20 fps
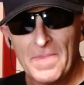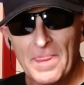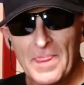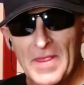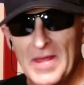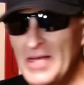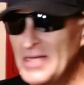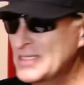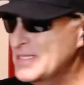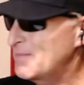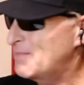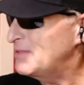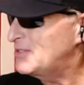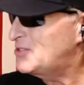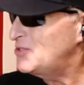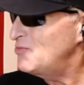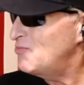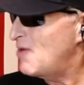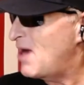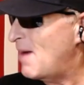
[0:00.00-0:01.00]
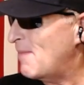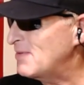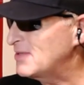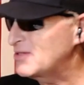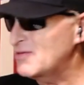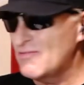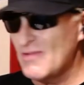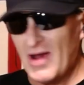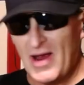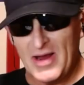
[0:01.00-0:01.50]
He said, but you rappers
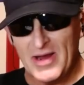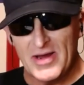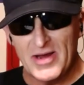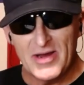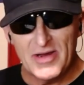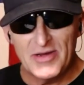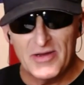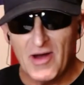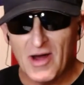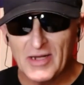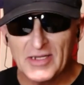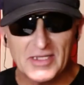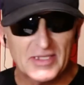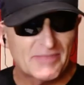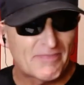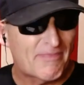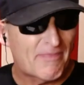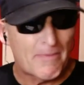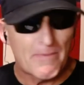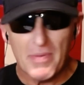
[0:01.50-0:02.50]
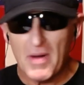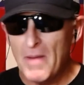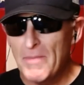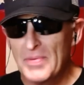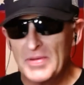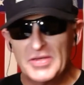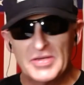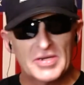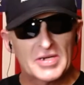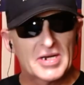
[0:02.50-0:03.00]
around here, y'all just
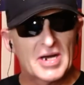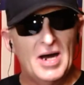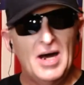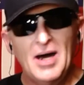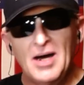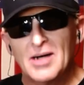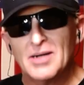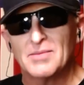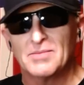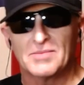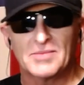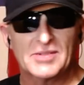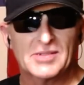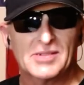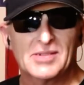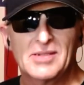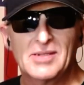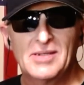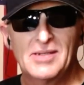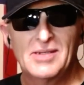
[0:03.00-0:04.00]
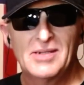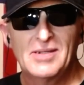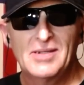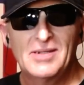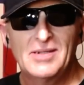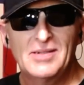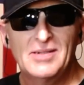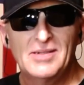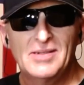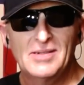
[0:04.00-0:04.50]
bumping your gums.
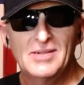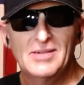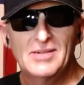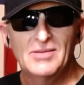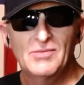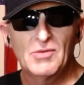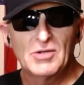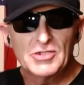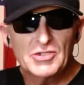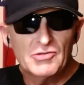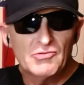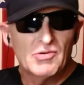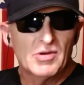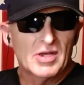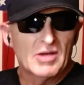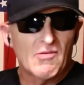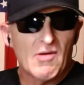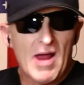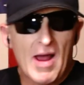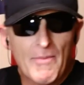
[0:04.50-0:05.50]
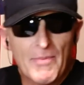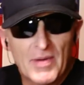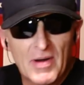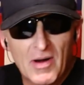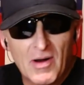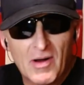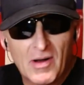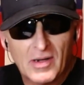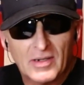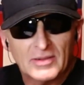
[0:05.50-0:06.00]
What you really rapping
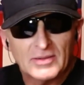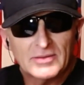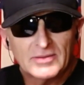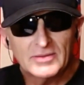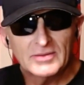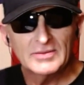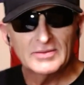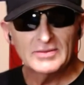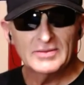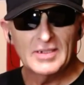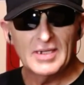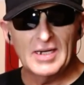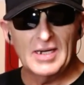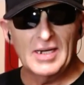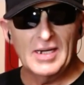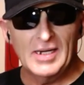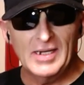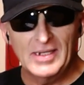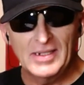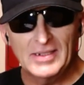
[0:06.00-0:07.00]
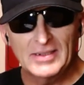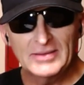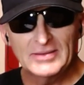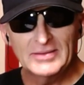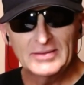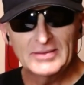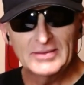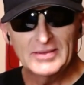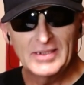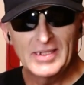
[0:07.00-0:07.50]
on? Huh?
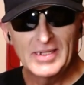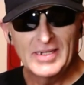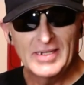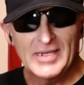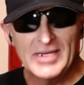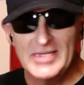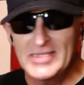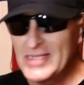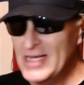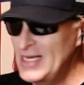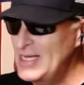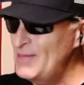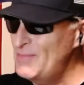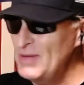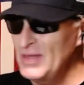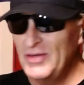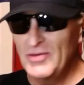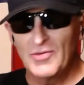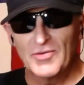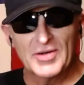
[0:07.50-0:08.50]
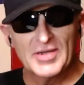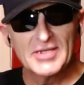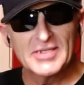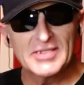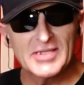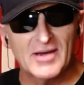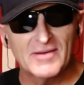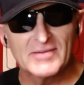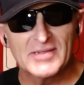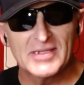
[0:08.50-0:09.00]
He said he been doing this
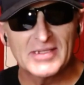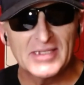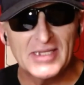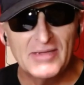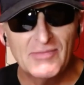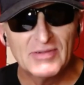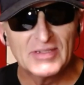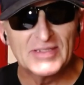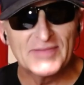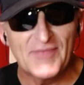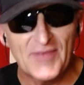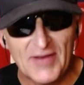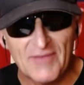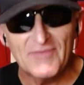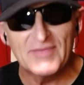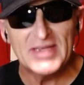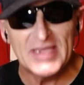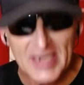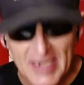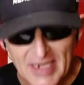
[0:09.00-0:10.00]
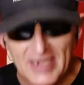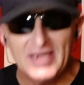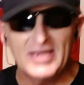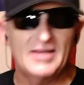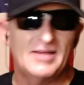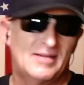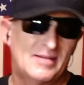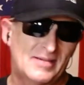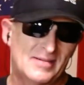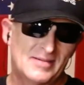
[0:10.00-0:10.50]
stuff since he was
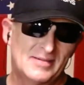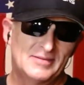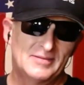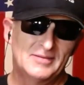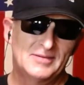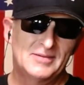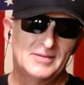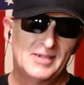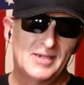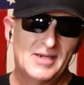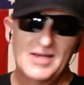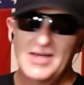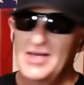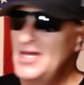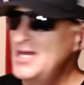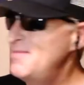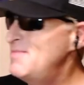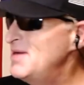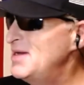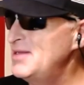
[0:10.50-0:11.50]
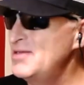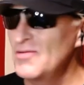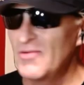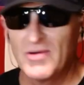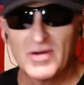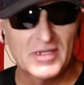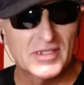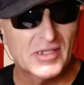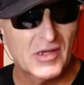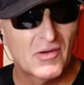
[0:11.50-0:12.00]
15. He been doing
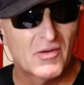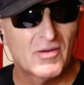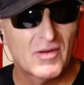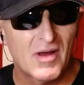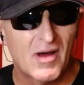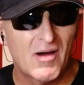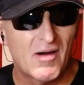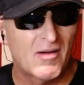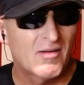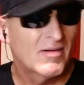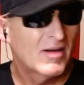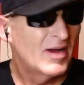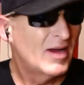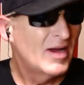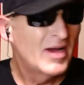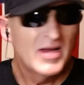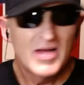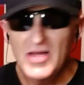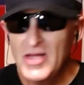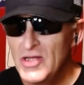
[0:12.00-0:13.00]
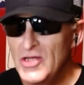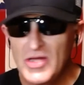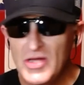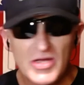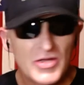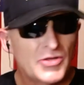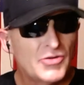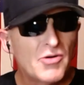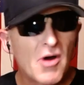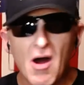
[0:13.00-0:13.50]
it so long,
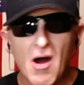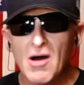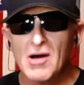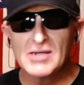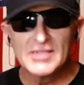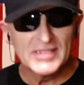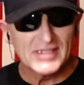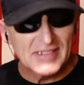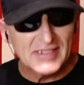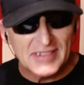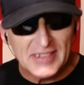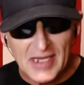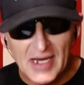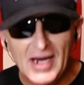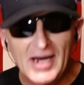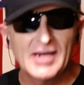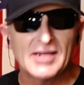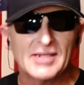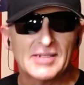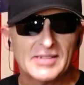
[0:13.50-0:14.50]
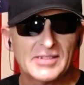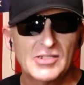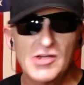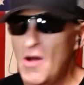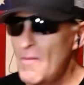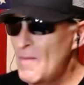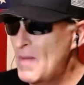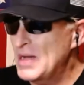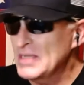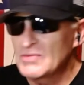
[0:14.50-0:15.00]
y'all is his sons. Y'all
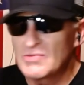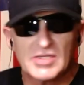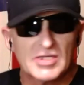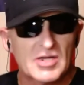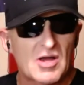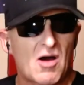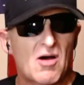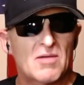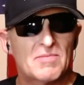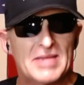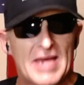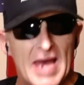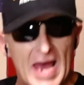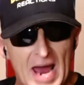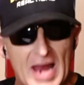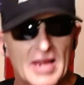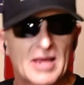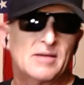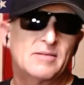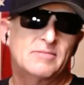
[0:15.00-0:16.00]
might as well just call him daddy.